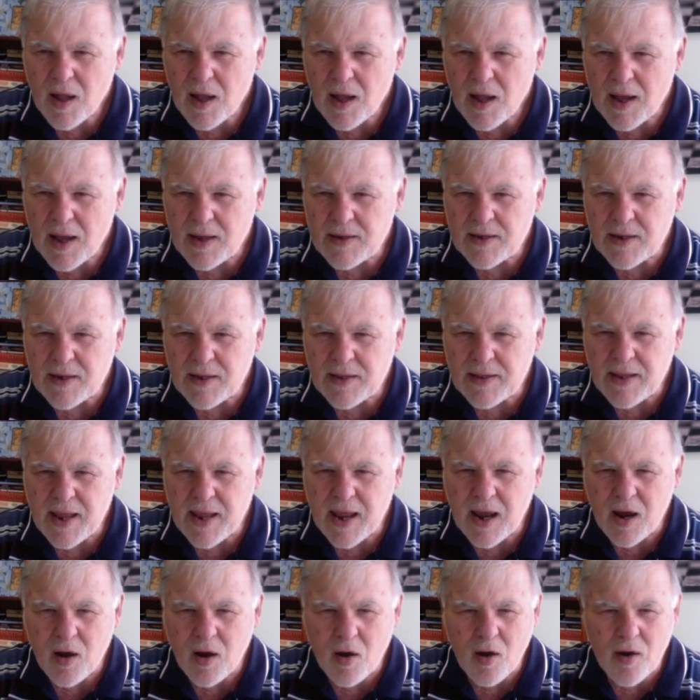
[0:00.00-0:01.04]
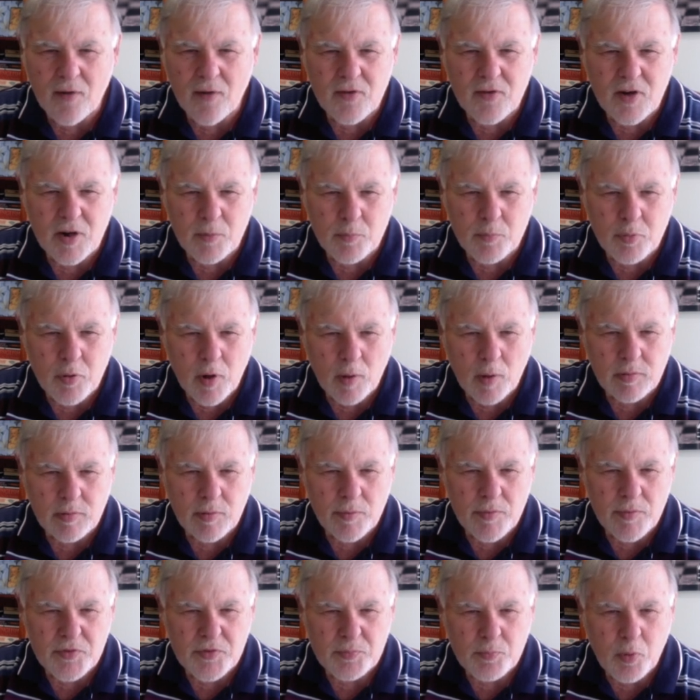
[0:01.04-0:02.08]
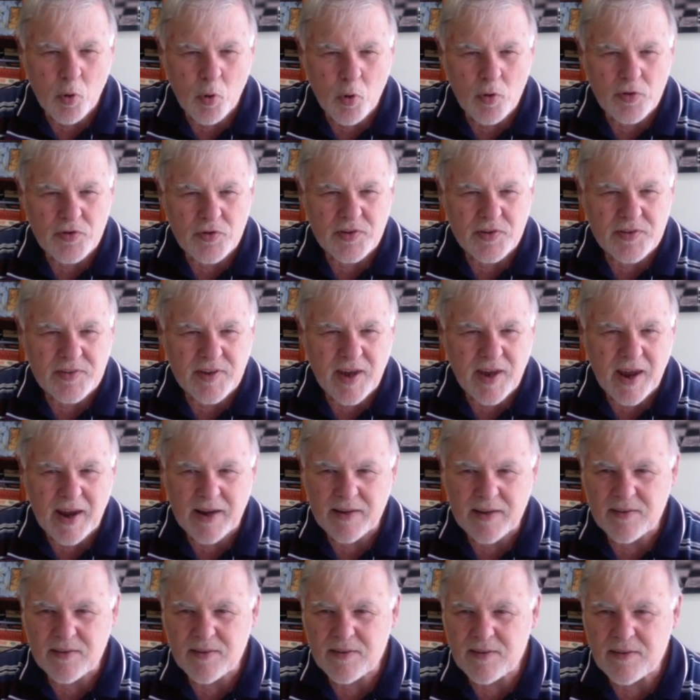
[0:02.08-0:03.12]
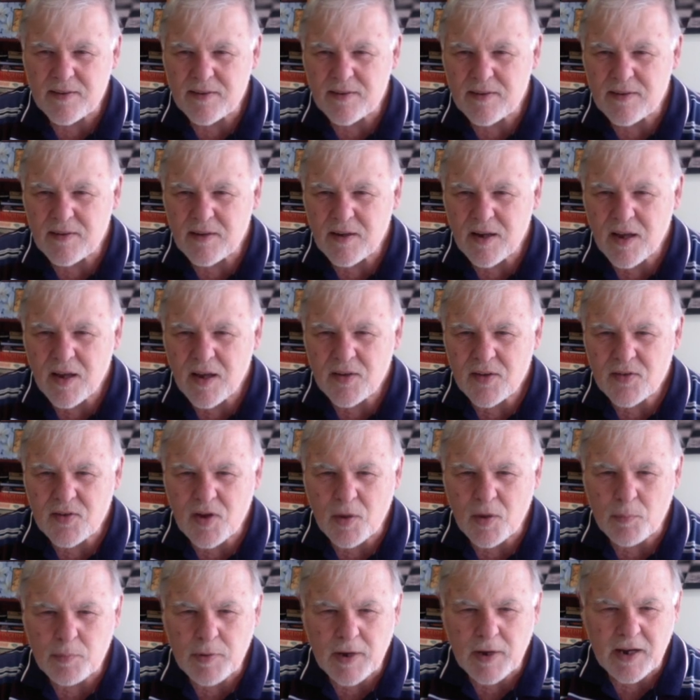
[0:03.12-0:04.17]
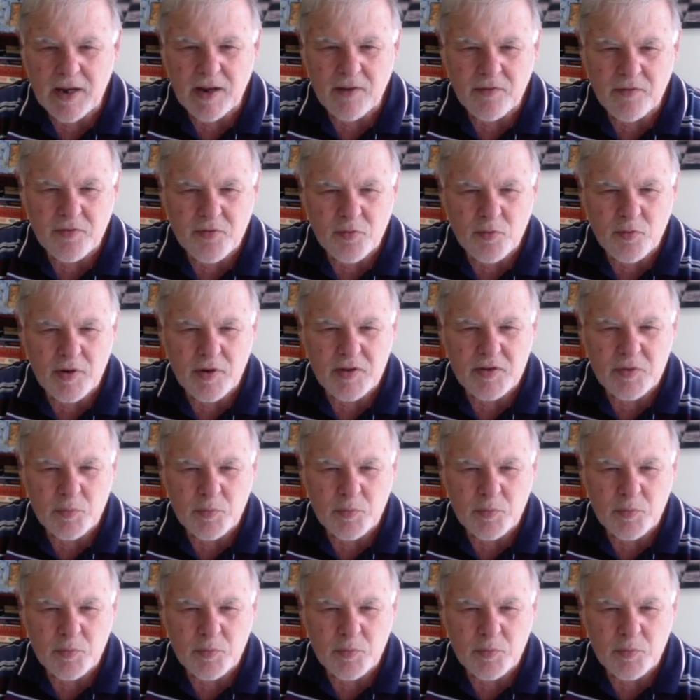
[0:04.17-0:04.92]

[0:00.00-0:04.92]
And now I've got a problem. This pawn's attacked. So I played f3 to protect it.